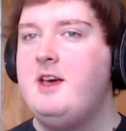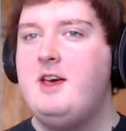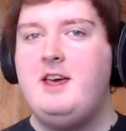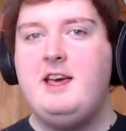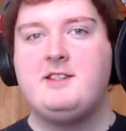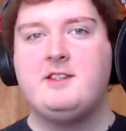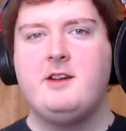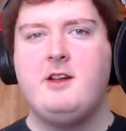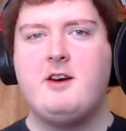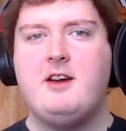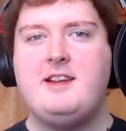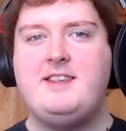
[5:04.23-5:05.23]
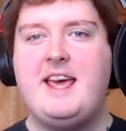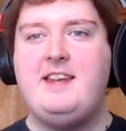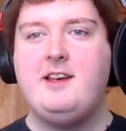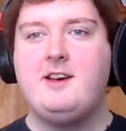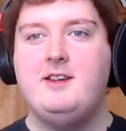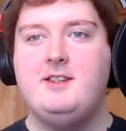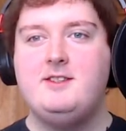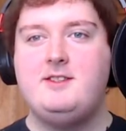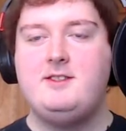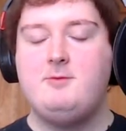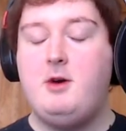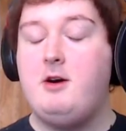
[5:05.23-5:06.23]
It's going to look kind of dated
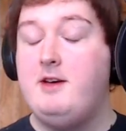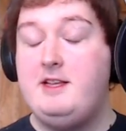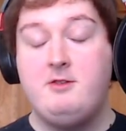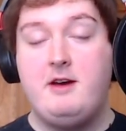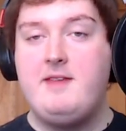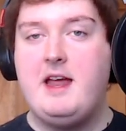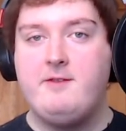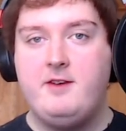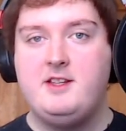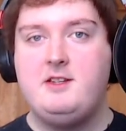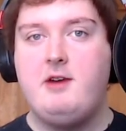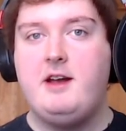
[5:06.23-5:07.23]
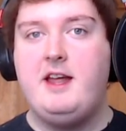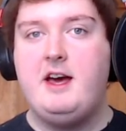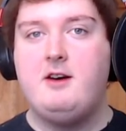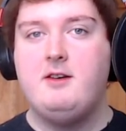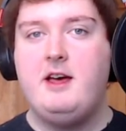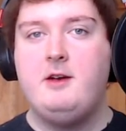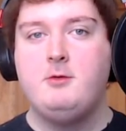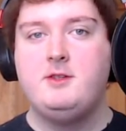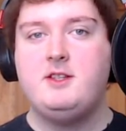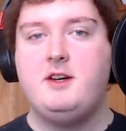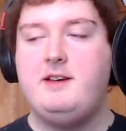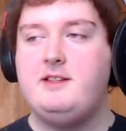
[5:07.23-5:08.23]
because, well, it's not in the anniversary right now, and
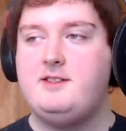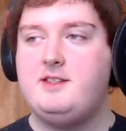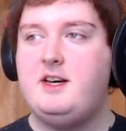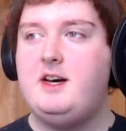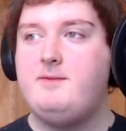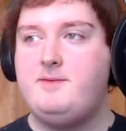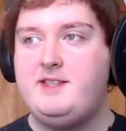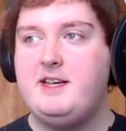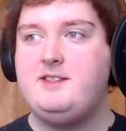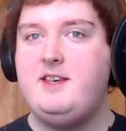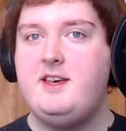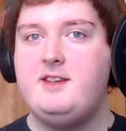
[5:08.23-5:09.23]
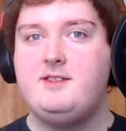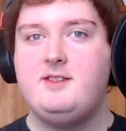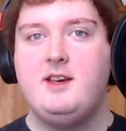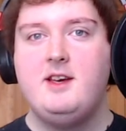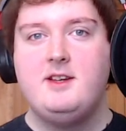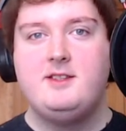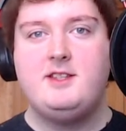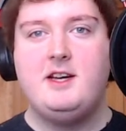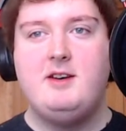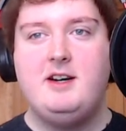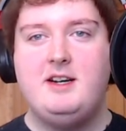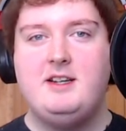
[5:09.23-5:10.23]
also it's 6 years, so
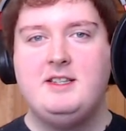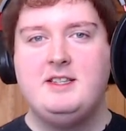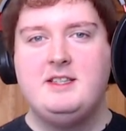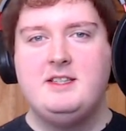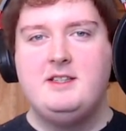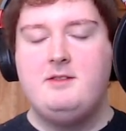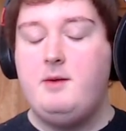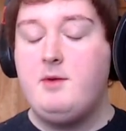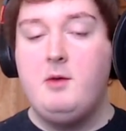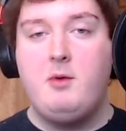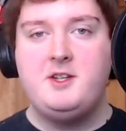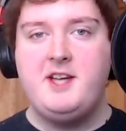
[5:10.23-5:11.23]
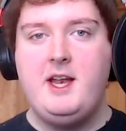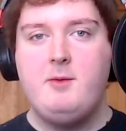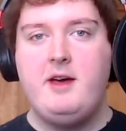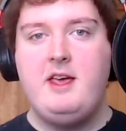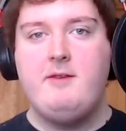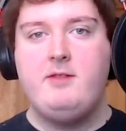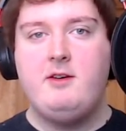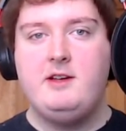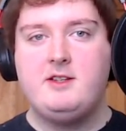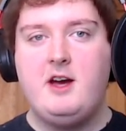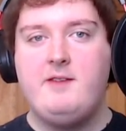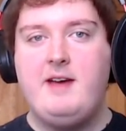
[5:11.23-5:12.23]
I'm going to watch it anyway, even though
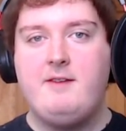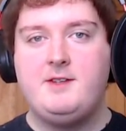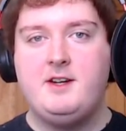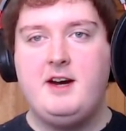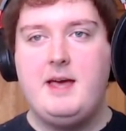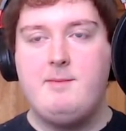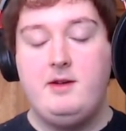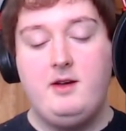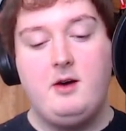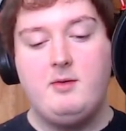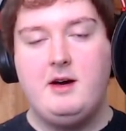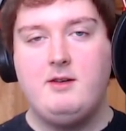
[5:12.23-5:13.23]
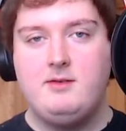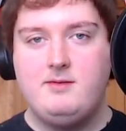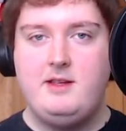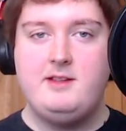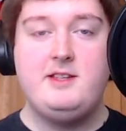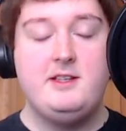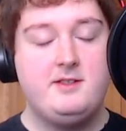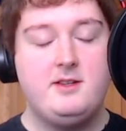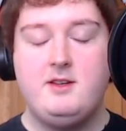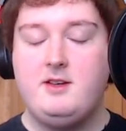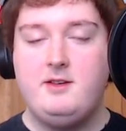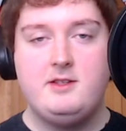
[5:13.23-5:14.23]
it's kind of out of time, but oh well, it's
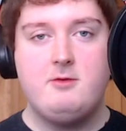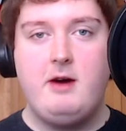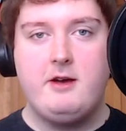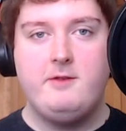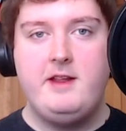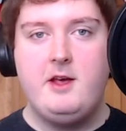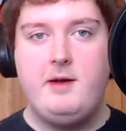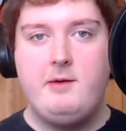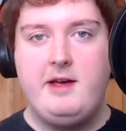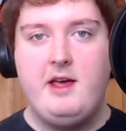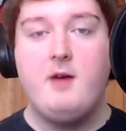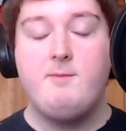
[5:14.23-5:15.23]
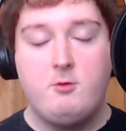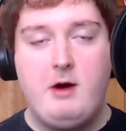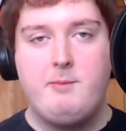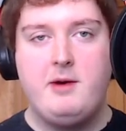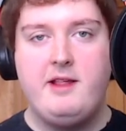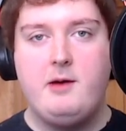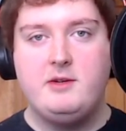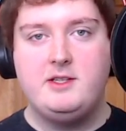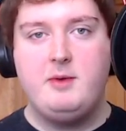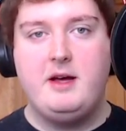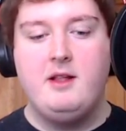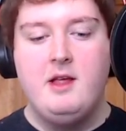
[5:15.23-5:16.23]
quite a good video anyway. I'm quite proud of that one
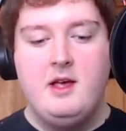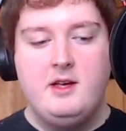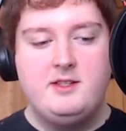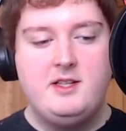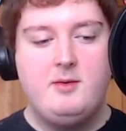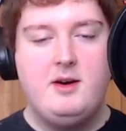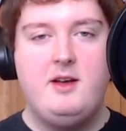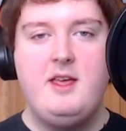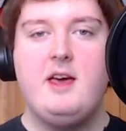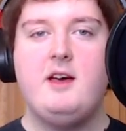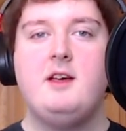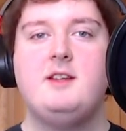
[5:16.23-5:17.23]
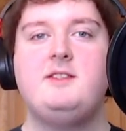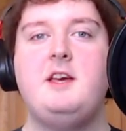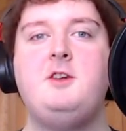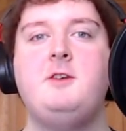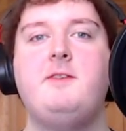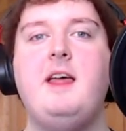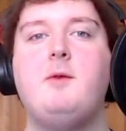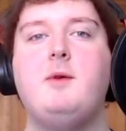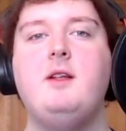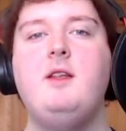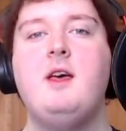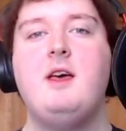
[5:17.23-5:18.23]
as well. So yeah, stay tuned for that
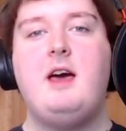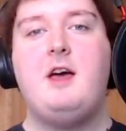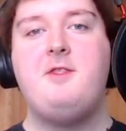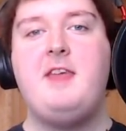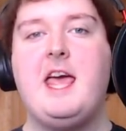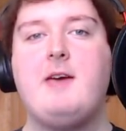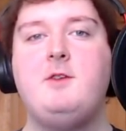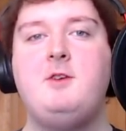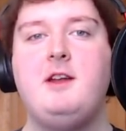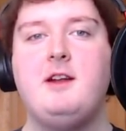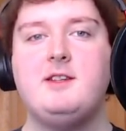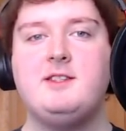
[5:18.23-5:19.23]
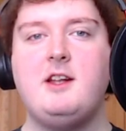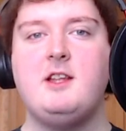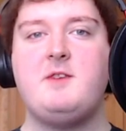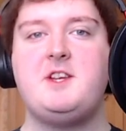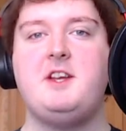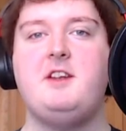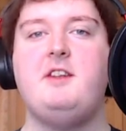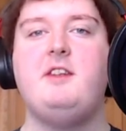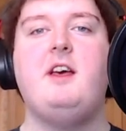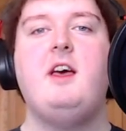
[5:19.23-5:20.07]
one, and thank you for tuning to SolaceVision.